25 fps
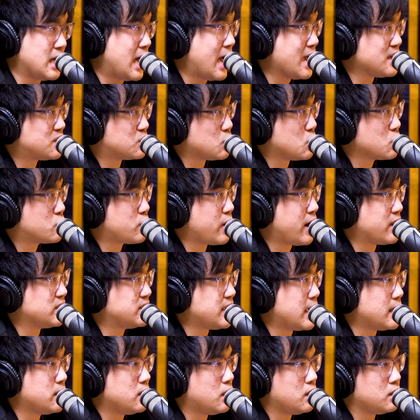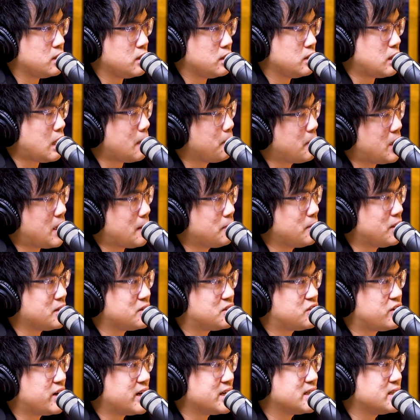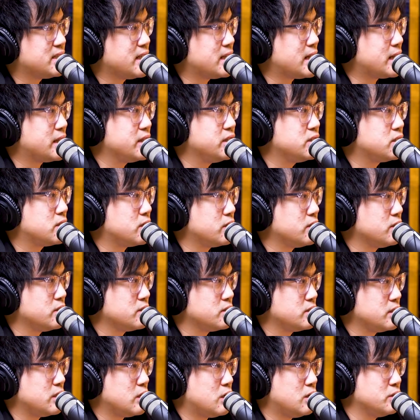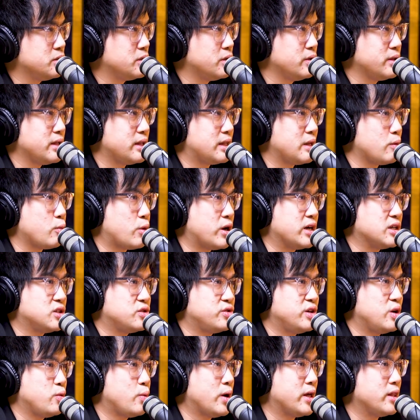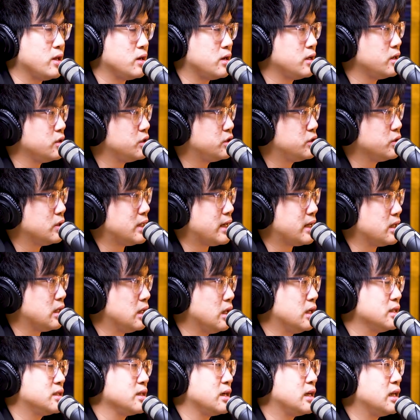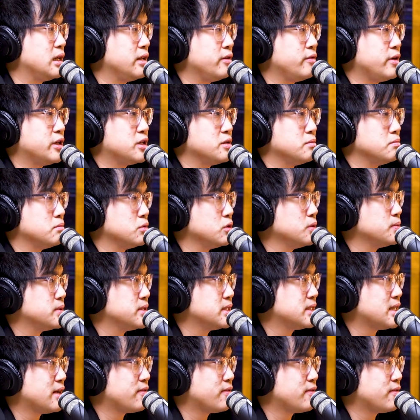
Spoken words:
The guys go crazy. And I'm not trying to say that these girls, although that they're wearing streetwear, they're gonna show like lots of cleavage and boobs and